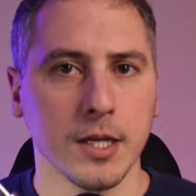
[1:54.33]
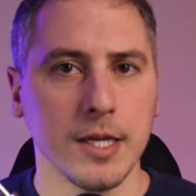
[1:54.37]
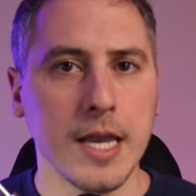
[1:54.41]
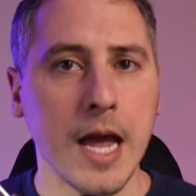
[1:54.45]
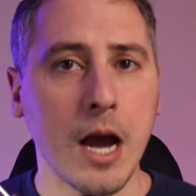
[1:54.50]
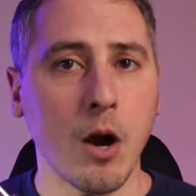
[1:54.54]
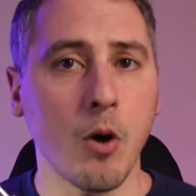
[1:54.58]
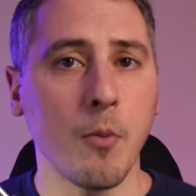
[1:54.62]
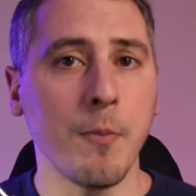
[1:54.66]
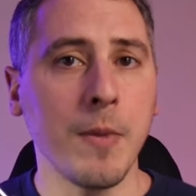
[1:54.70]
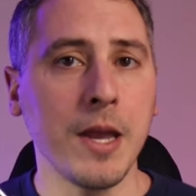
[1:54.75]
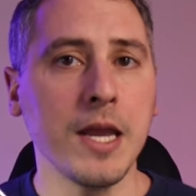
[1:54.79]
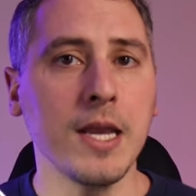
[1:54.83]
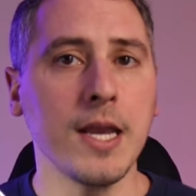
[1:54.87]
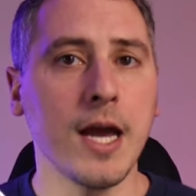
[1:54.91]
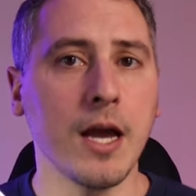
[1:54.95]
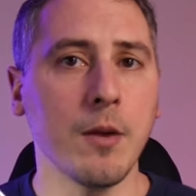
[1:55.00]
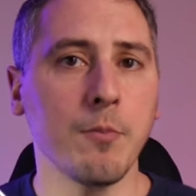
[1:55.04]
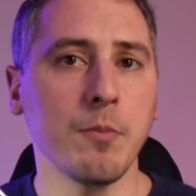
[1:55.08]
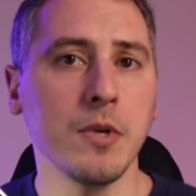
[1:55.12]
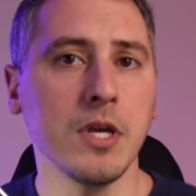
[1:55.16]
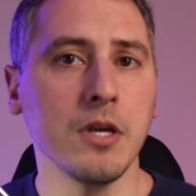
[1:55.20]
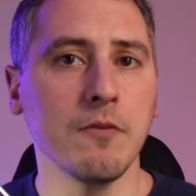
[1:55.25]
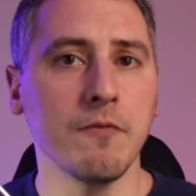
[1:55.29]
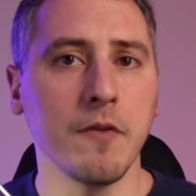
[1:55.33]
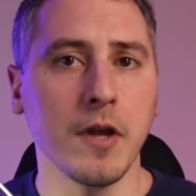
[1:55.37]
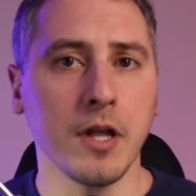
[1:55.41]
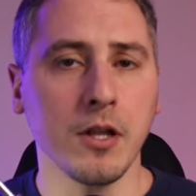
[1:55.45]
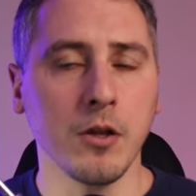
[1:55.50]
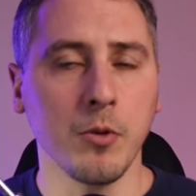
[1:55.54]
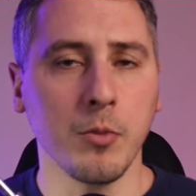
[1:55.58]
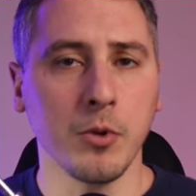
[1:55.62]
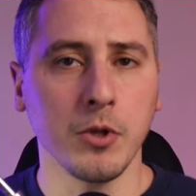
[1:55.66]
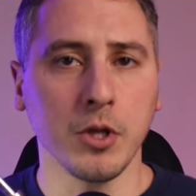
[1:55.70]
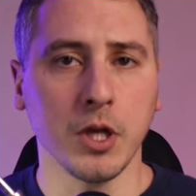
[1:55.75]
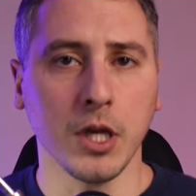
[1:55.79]
Now, it may not be
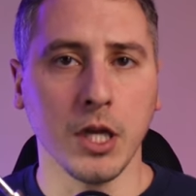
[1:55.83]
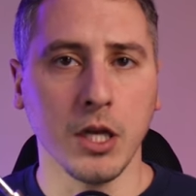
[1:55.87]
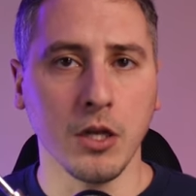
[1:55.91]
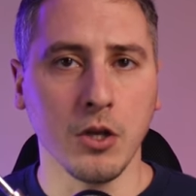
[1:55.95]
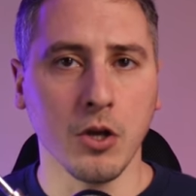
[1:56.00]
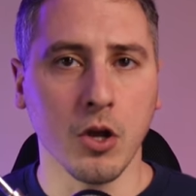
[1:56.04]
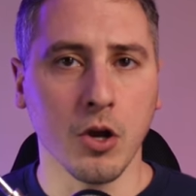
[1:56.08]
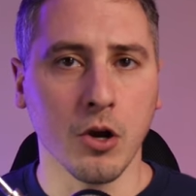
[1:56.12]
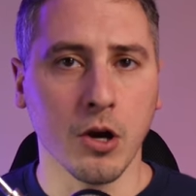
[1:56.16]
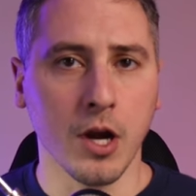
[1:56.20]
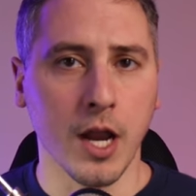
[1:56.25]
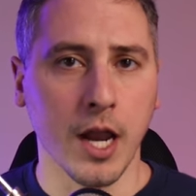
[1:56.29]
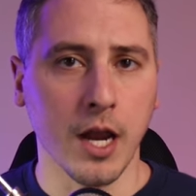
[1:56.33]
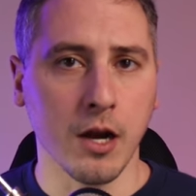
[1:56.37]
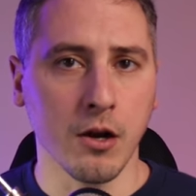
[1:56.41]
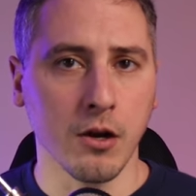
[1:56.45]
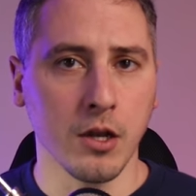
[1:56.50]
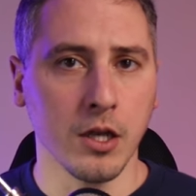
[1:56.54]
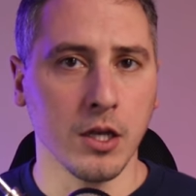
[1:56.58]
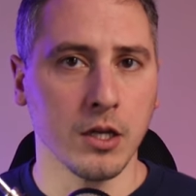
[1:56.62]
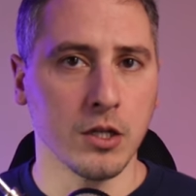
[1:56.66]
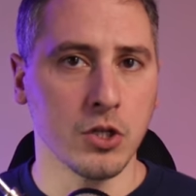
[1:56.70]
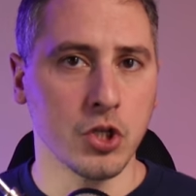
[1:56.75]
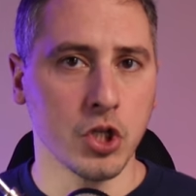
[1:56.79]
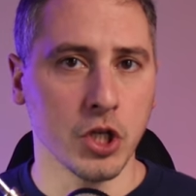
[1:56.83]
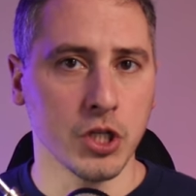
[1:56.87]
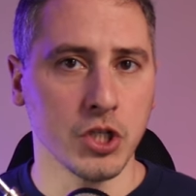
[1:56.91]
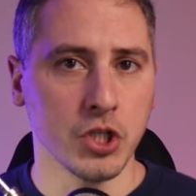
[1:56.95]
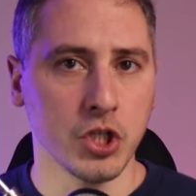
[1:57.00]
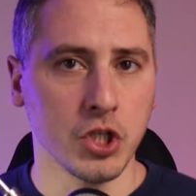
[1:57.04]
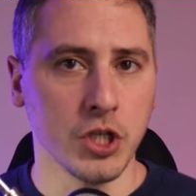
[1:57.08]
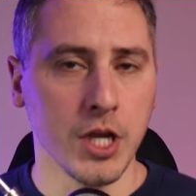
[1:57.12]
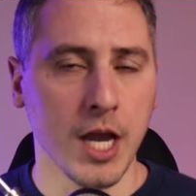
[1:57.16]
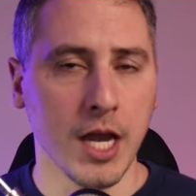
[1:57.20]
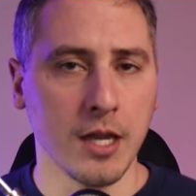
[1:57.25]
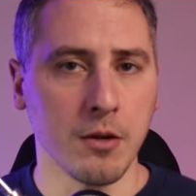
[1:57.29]
available in your area
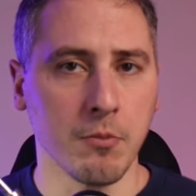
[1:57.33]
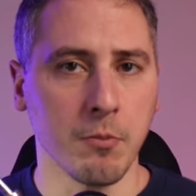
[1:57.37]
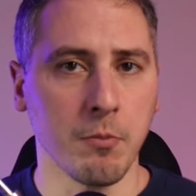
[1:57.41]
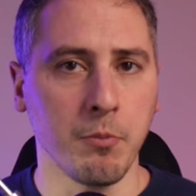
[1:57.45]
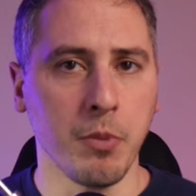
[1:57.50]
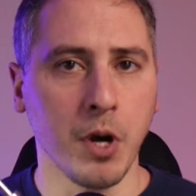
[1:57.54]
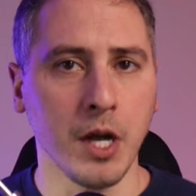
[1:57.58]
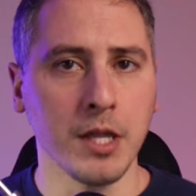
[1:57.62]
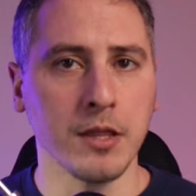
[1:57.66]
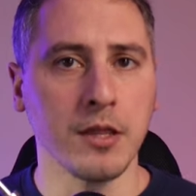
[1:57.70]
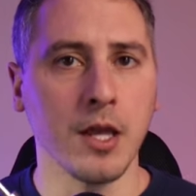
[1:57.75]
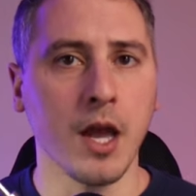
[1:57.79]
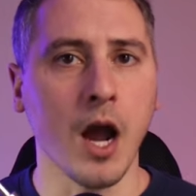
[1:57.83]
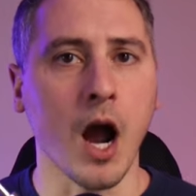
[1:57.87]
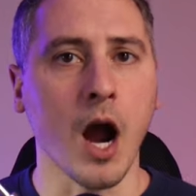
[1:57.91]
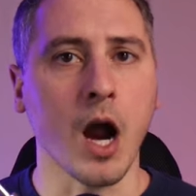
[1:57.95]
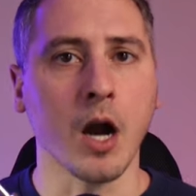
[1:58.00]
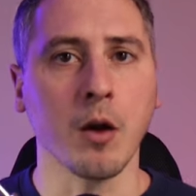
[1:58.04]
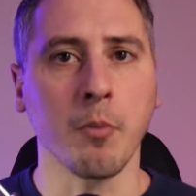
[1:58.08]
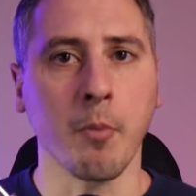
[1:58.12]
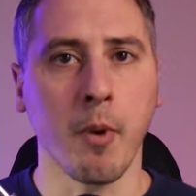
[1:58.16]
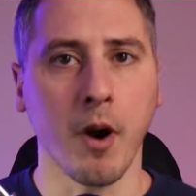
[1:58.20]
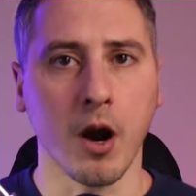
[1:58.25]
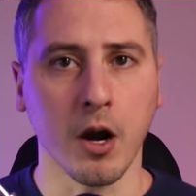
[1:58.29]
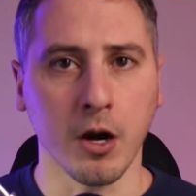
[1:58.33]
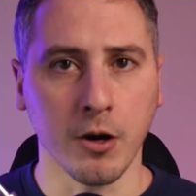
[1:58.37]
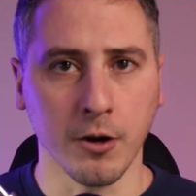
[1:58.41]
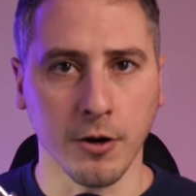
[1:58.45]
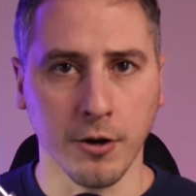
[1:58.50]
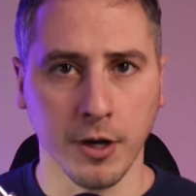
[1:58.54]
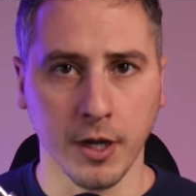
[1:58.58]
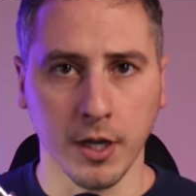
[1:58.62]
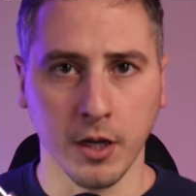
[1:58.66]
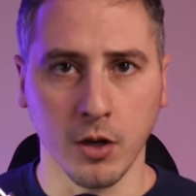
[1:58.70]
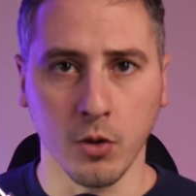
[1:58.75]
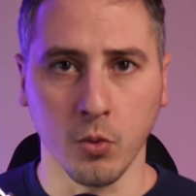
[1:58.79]
just yet, but they are
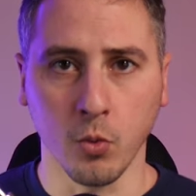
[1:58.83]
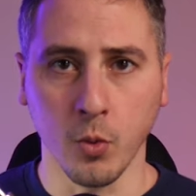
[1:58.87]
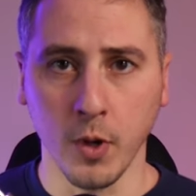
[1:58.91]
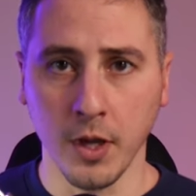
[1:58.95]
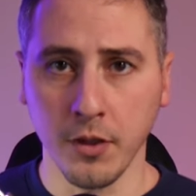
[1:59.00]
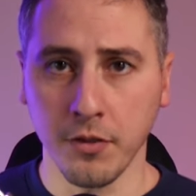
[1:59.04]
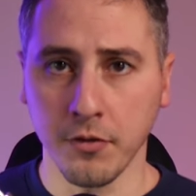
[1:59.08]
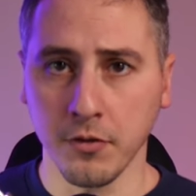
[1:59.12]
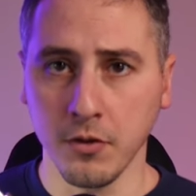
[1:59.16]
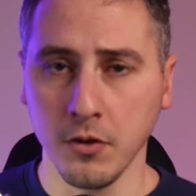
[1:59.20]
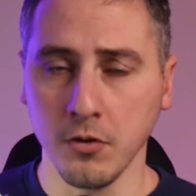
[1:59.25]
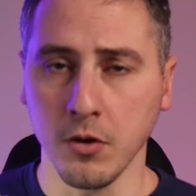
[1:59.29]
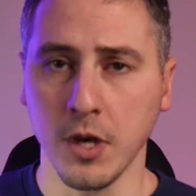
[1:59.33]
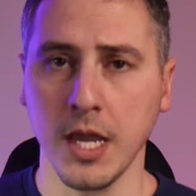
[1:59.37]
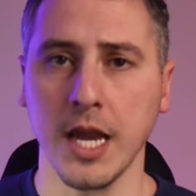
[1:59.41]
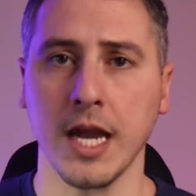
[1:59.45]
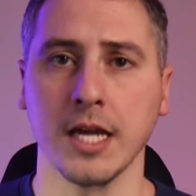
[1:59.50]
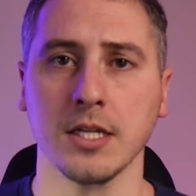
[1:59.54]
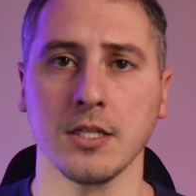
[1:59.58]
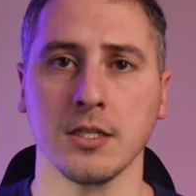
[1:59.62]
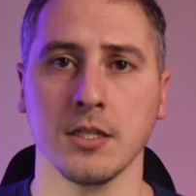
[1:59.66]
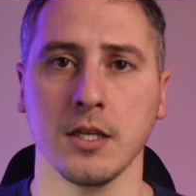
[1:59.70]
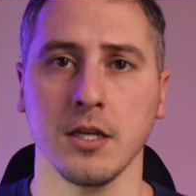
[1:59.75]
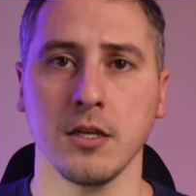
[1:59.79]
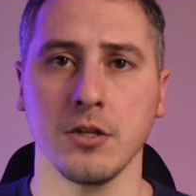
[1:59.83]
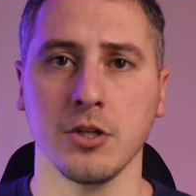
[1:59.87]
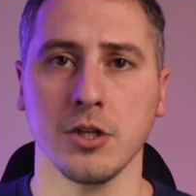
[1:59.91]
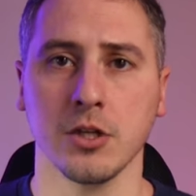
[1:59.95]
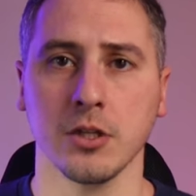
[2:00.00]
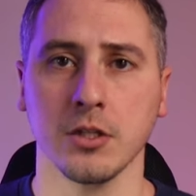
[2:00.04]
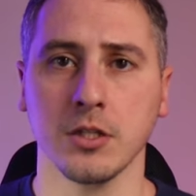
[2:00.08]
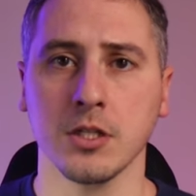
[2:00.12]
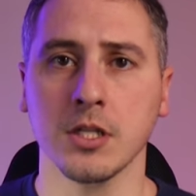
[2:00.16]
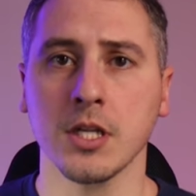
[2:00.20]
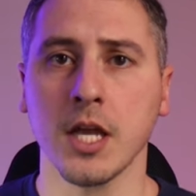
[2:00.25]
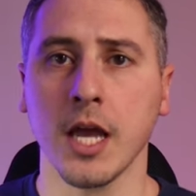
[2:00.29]
partnering with new gas
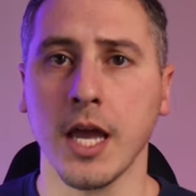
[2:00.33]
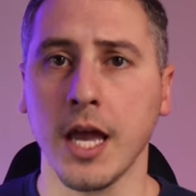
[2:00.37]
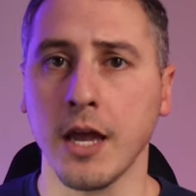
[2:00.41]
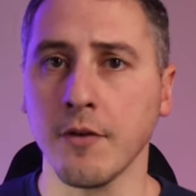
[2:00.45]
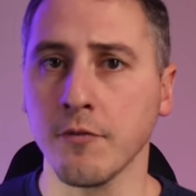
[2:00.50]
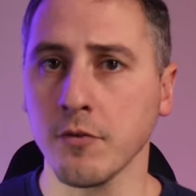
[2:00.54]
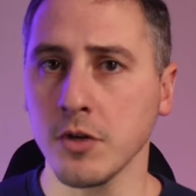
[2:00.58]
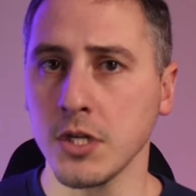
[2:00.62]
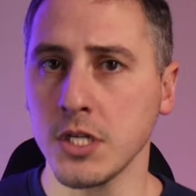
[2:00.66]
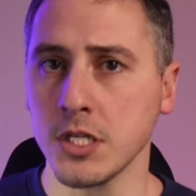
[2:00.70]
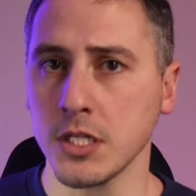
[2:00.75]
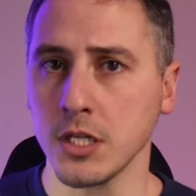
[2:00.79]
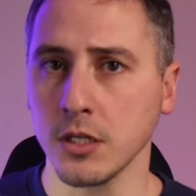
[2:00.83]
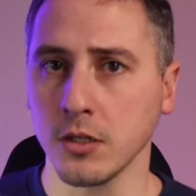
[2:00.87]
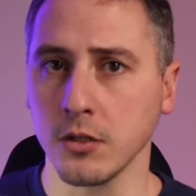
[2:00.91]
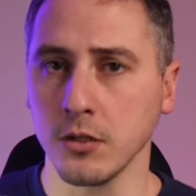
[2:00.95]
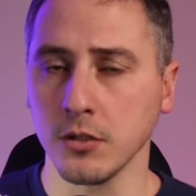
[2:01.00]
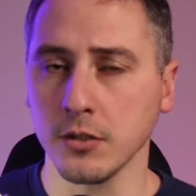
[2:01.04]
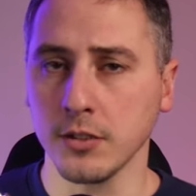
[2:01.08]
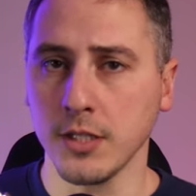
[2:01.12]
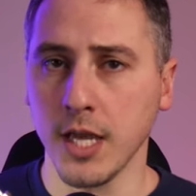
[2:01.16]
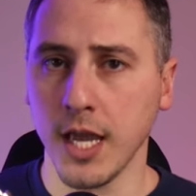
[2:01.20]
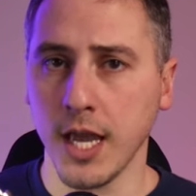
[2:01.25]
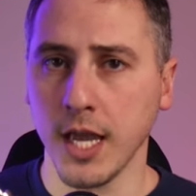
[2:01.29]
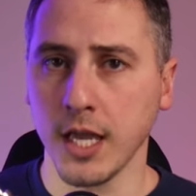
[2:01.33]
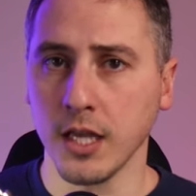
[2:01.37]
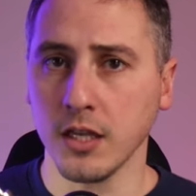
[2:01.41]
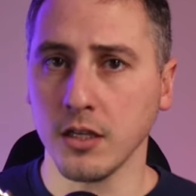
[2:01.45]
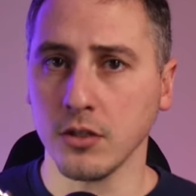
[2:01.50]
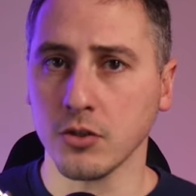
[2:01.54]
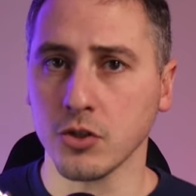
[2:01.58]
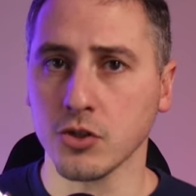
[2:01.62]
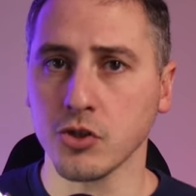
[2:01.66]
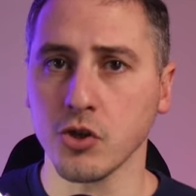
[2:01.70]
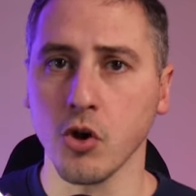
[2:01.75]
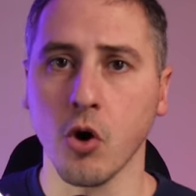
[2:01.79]
stations every single day.
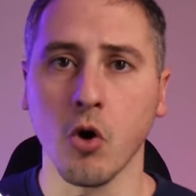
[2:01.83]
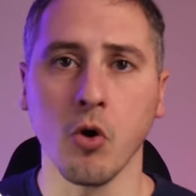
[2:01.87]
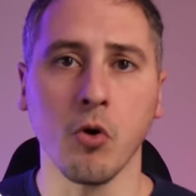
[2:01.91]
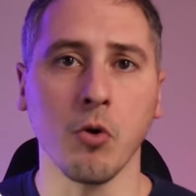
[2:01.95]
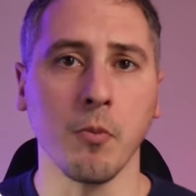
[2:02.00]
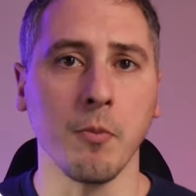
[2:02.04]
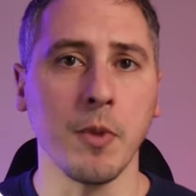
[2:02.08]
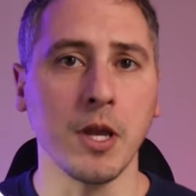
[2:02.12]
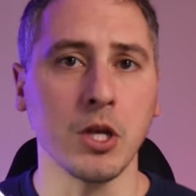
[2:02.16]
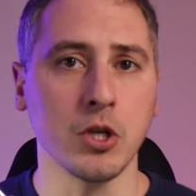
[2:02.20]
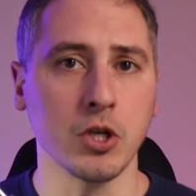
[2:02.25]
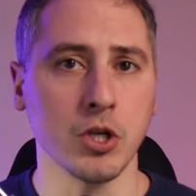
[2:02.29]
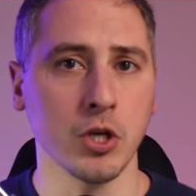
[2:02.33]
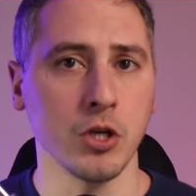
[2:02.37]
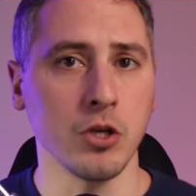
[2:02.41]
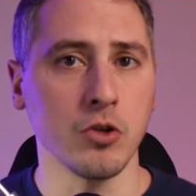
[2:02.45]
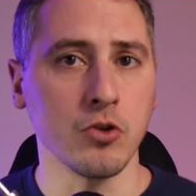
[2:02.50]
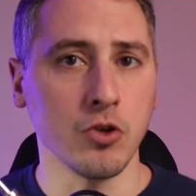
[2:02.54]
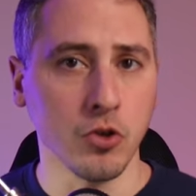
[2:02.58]
So make sure you